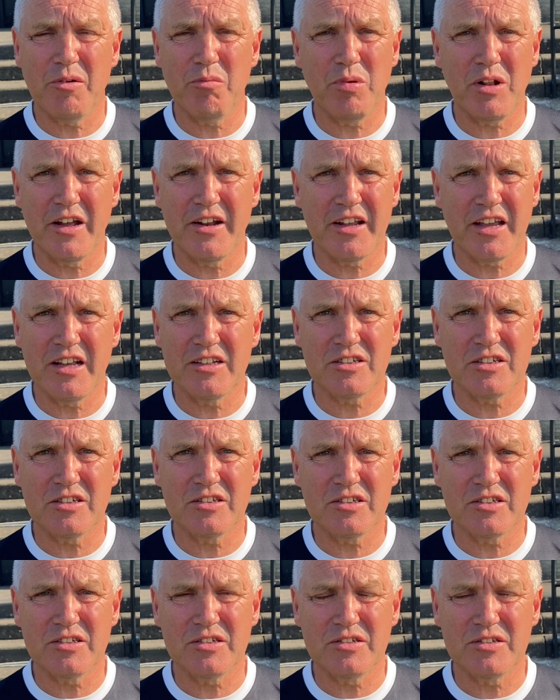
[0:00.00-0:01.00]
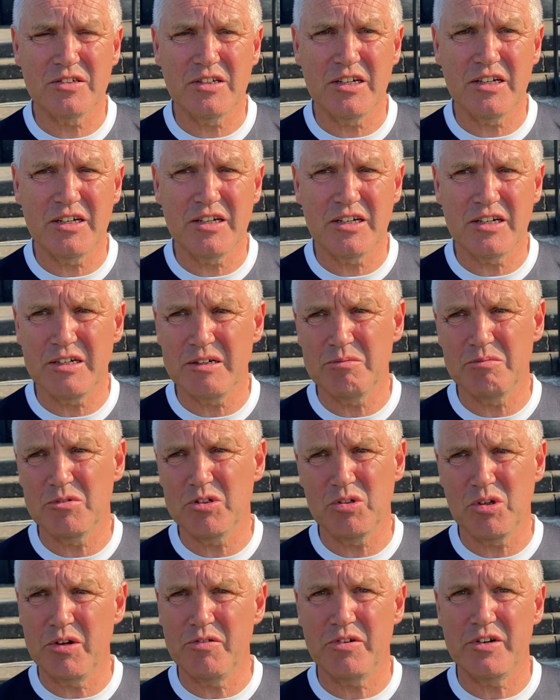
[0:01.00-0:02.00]
and playing against us,
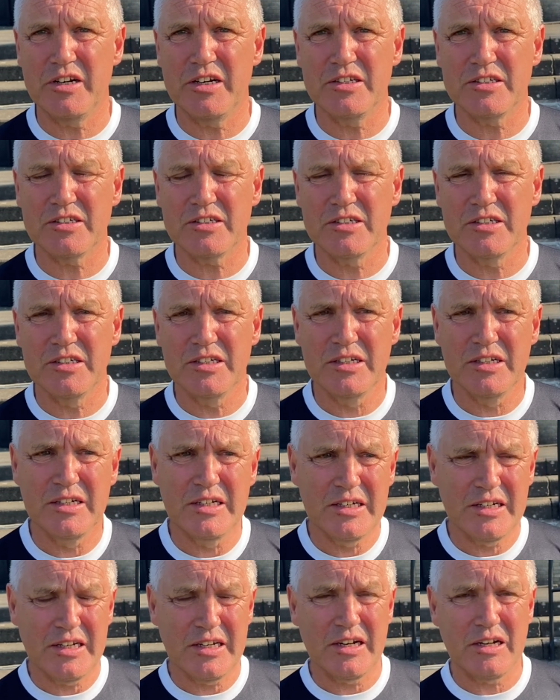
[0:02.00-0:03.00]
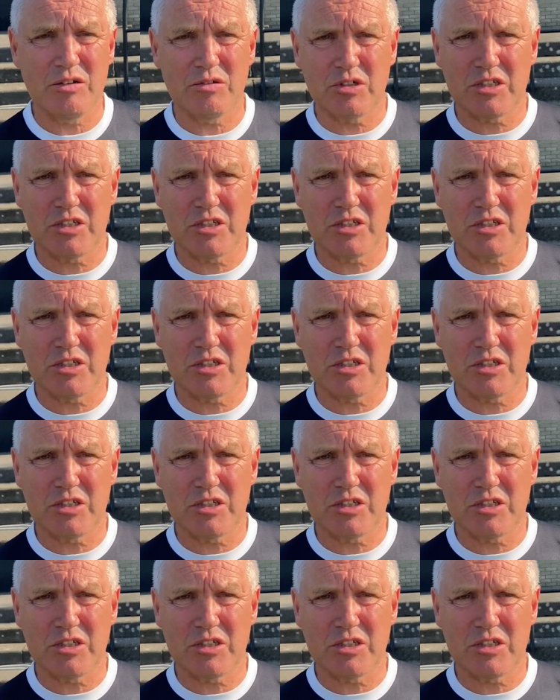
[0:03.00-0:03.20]
whoever it is, you know.